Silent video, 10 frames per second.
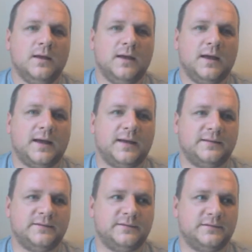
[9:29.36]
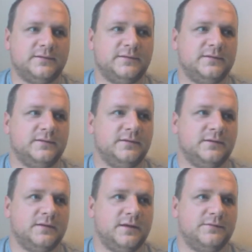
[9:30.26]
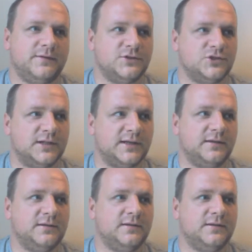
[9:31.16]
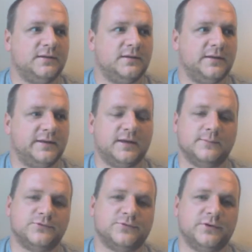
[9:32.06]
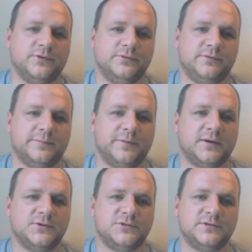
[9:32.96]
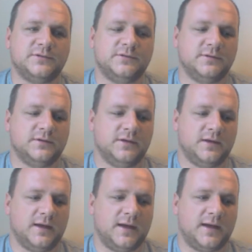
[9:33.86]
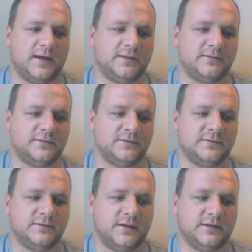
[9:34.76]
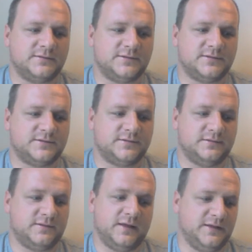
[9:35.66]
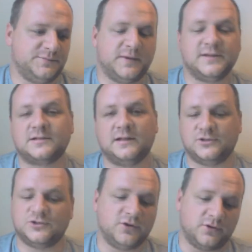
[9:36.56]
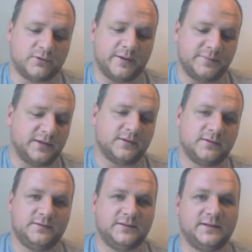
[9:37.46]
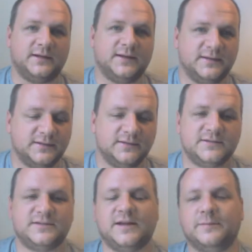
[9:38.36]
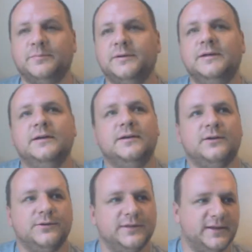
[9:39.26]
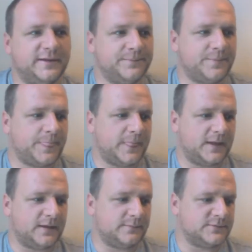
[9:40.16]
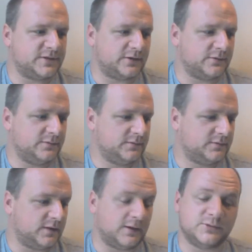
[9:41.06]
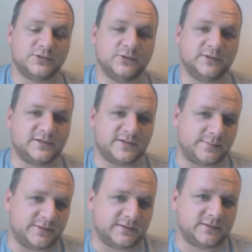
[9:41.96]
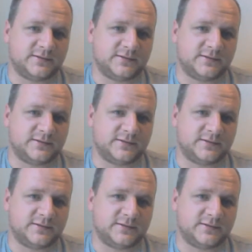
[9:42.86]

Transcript: and eventually it comes through the post, and it's basically just got a great big denied stamp on there. So I was not accepted